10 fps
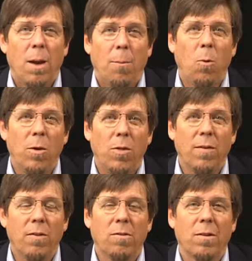But we
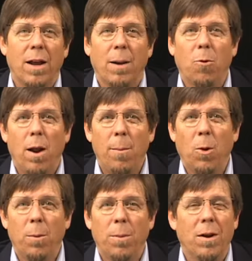think this is kind of
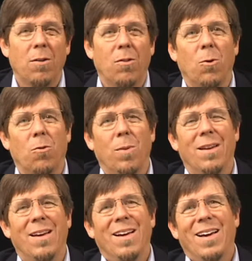primarily because there has been